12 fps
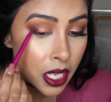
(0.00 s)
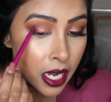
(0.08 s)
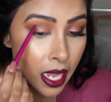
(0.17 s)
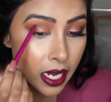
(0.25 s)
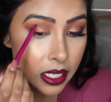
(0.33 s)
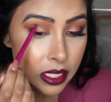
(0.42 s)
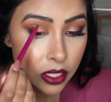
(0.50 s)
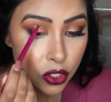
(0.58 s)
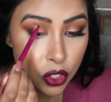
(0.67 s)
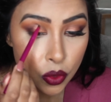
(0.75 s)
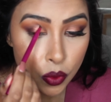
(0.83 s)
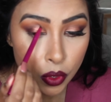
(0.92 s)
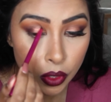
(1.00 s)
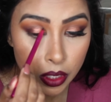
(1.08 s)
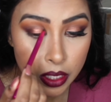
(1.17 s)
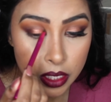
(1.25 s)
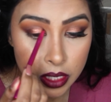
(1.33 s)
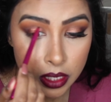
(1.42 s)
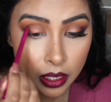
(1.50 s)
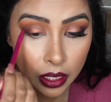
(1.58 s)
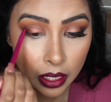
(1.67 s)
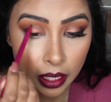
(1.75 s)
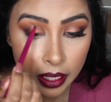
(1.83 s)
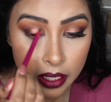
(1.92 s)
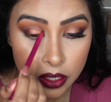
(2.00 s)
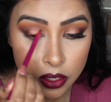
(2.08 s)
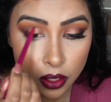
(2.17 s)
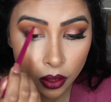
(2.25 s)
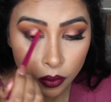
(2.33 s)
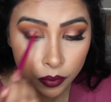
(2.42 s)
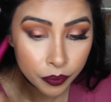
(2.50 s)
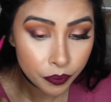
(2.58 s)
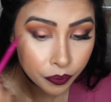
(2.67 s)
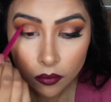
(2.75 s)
connect the two colours like so.